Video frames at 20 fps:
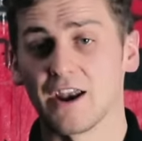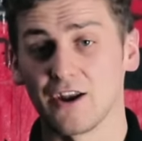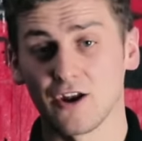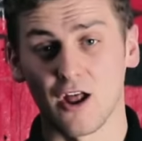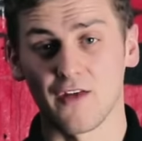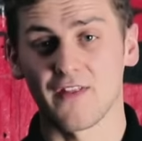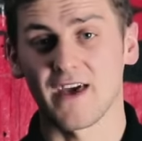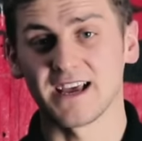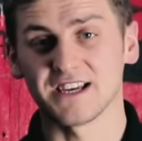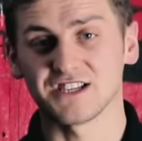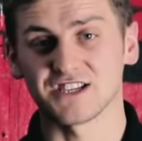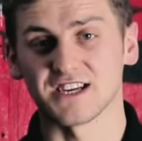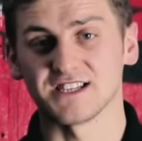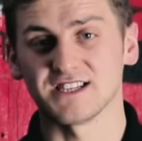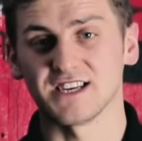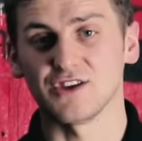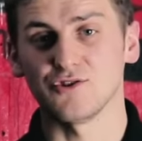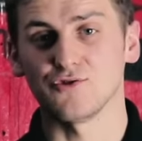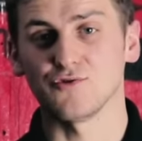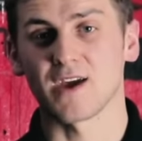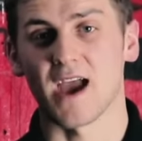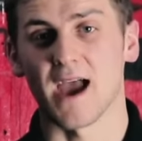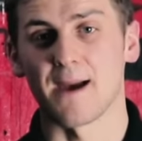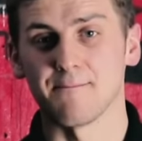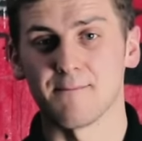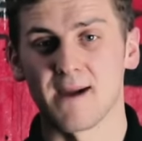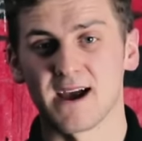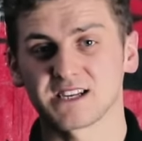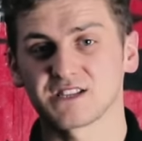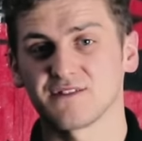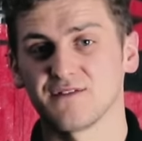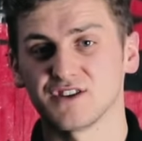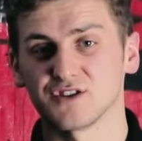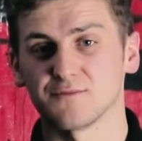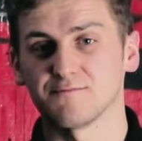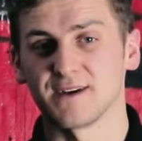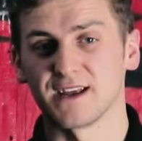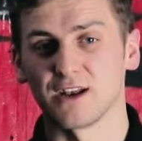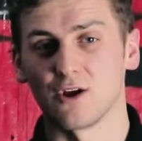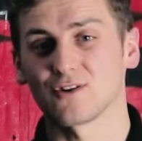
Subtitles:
and unlike the HJC, you get a Max Vision